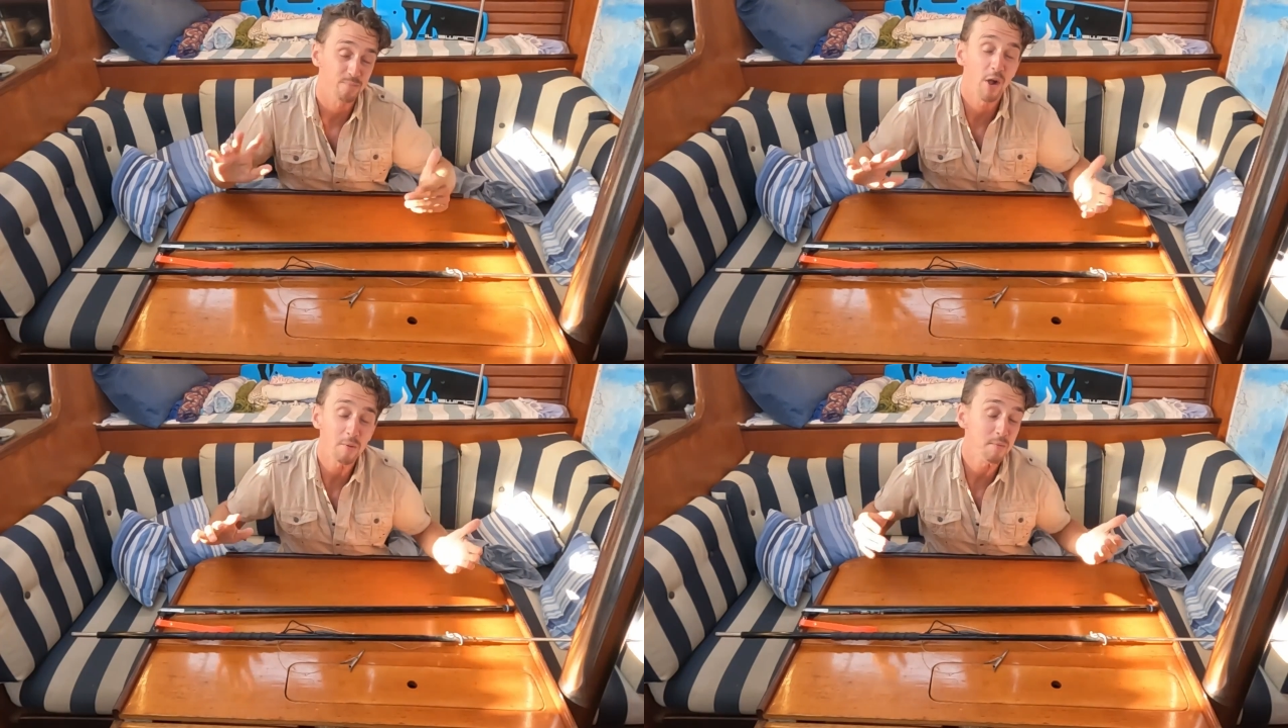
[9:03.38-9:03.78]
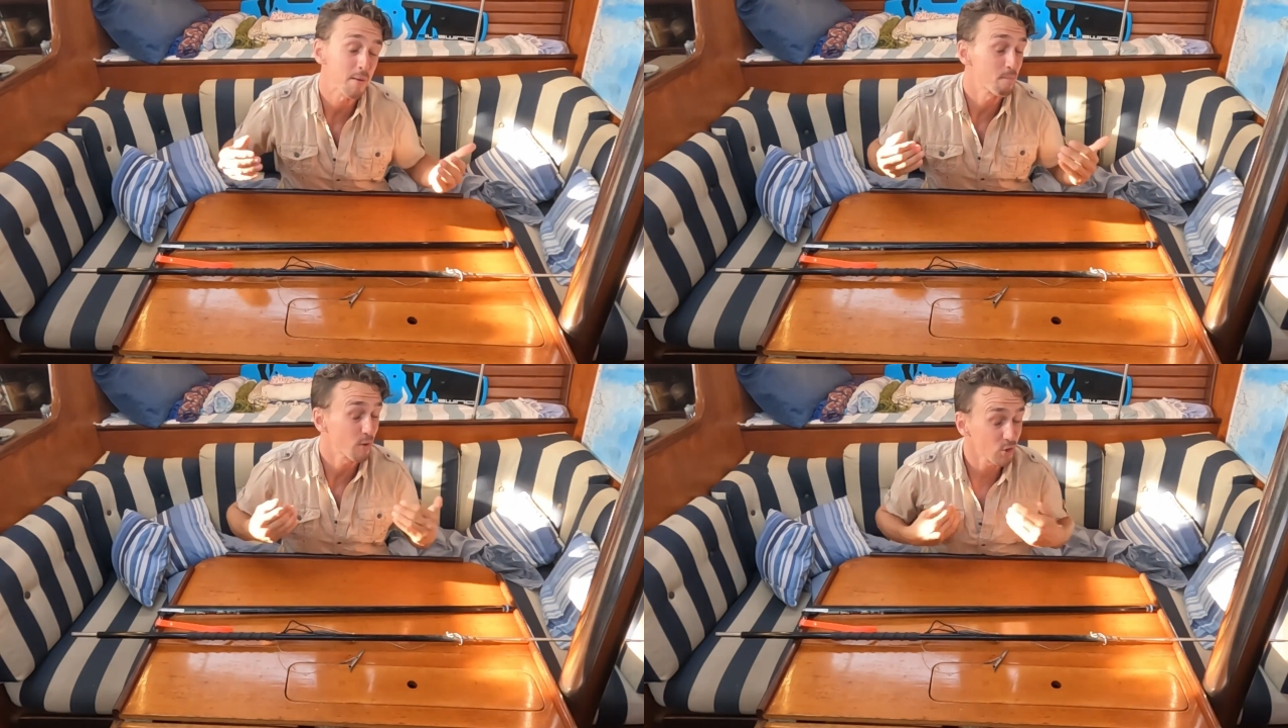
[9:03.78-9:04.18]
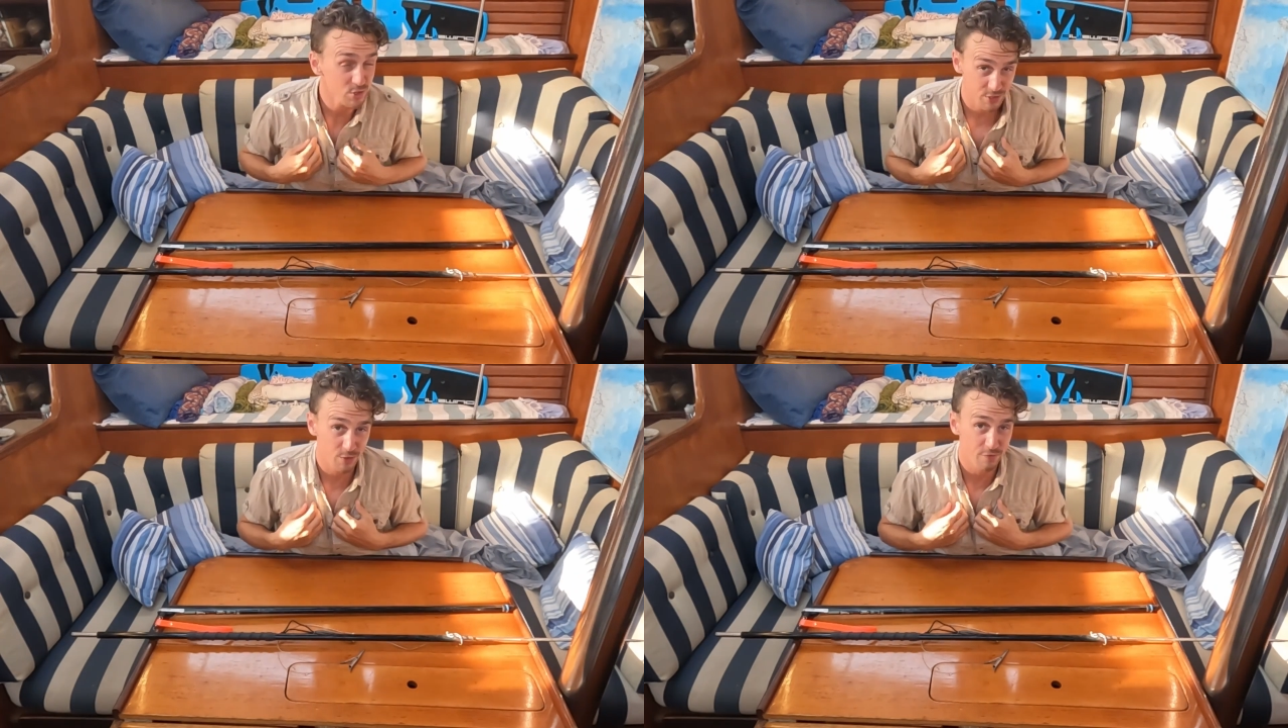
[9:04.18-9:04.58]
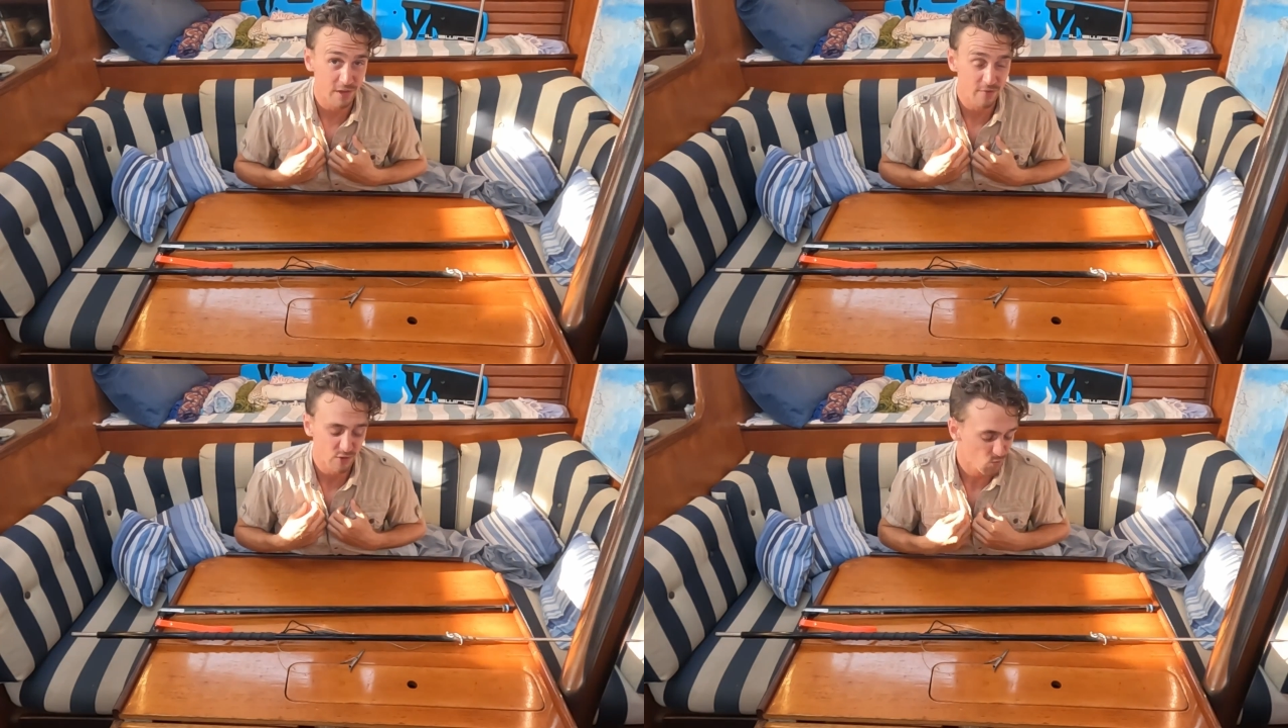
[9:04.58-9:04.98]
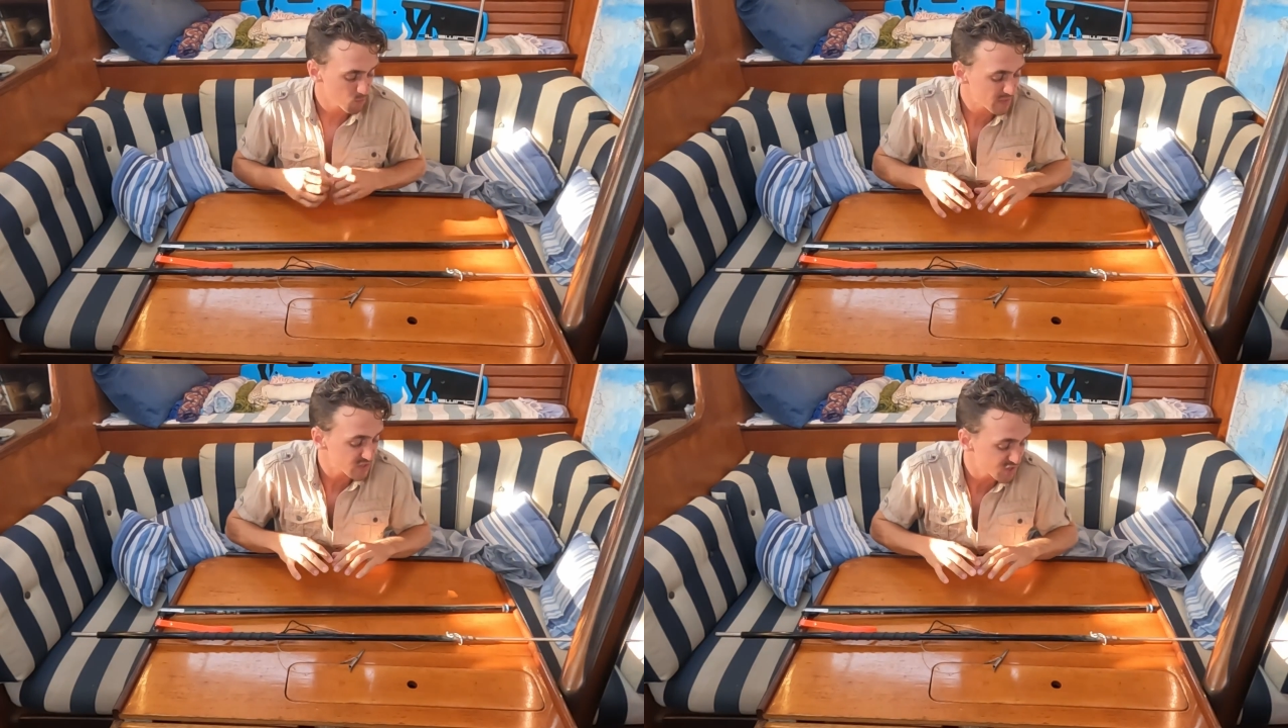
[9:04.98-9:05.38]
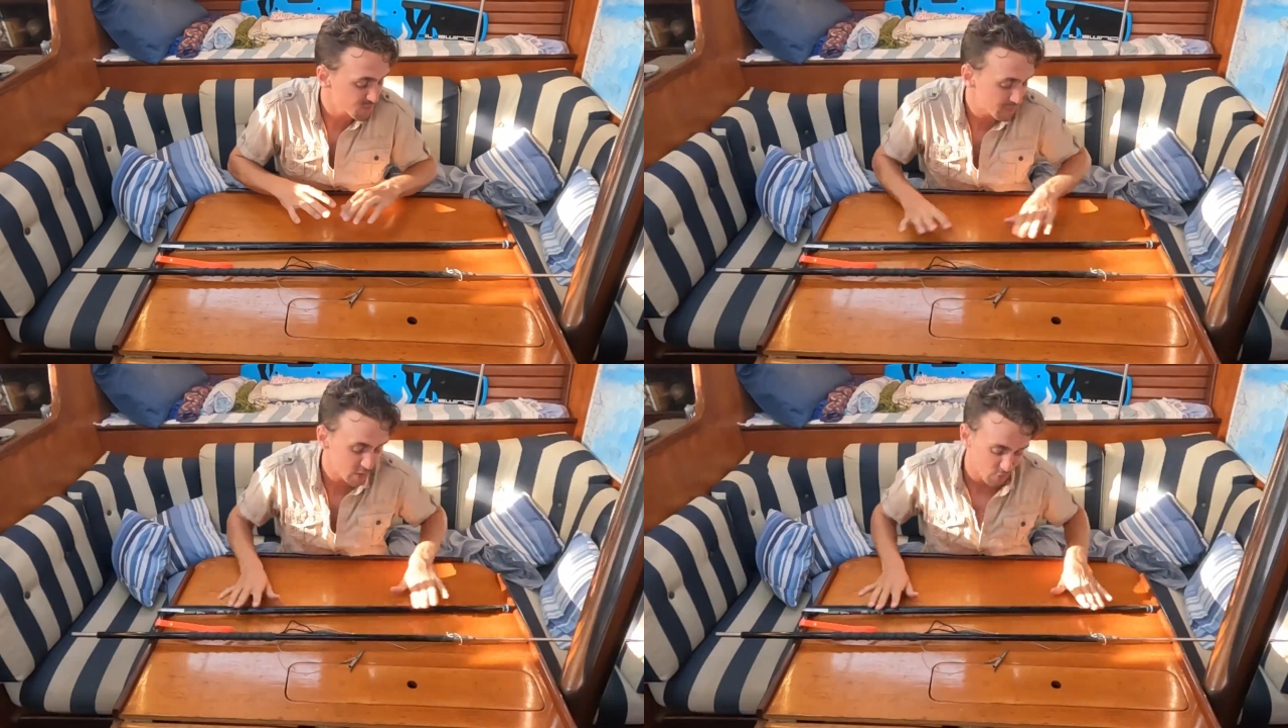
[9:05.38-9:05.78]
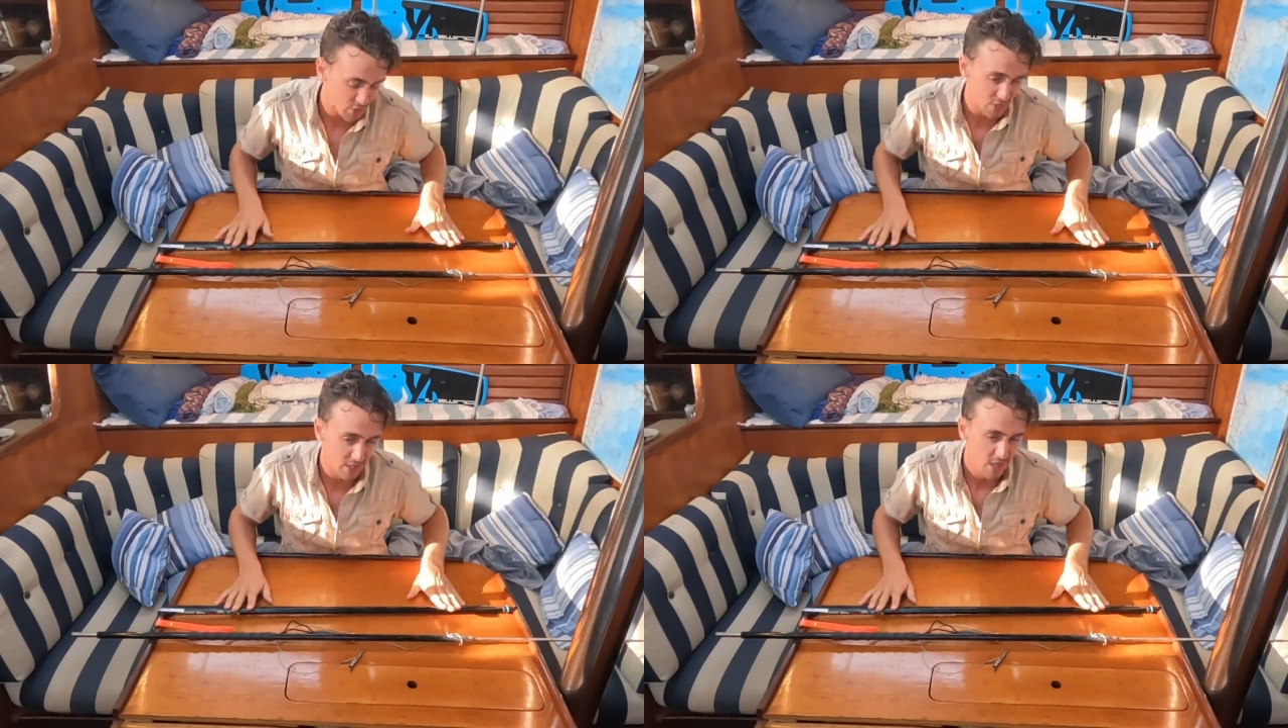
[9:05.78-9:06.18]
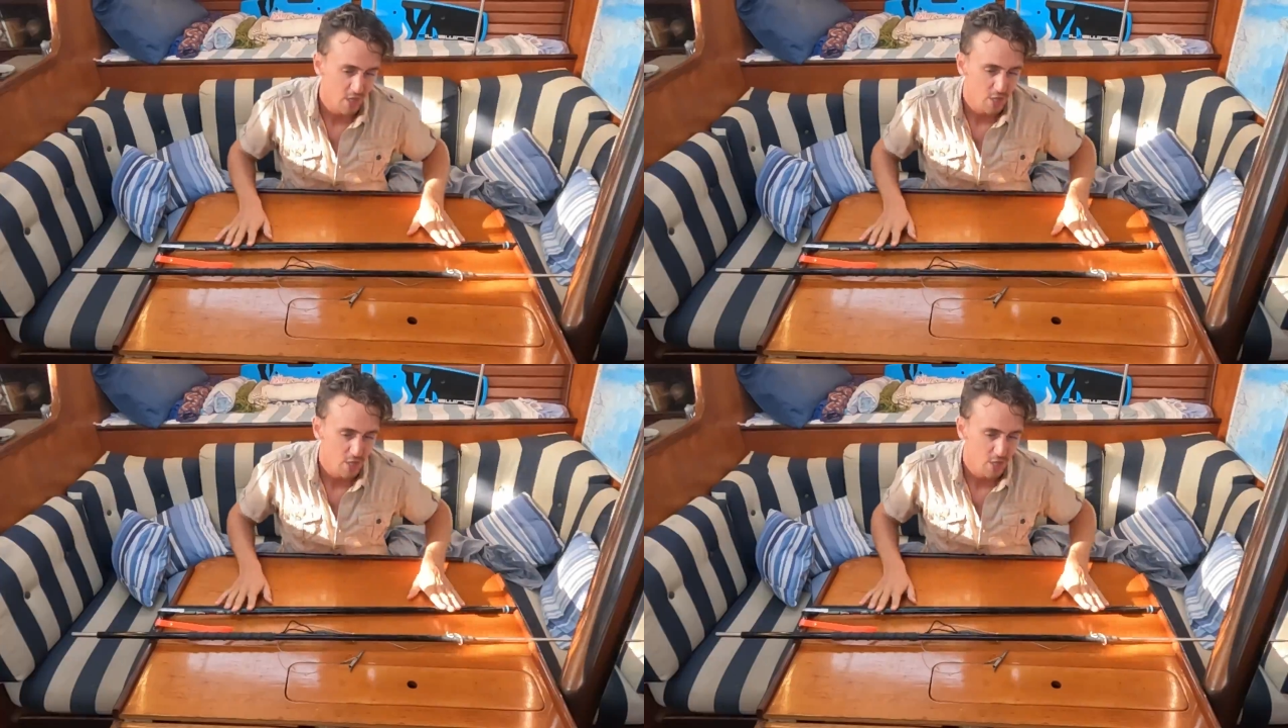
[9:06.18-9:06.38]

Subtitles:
and probably my personal favorite, would be spearfishing.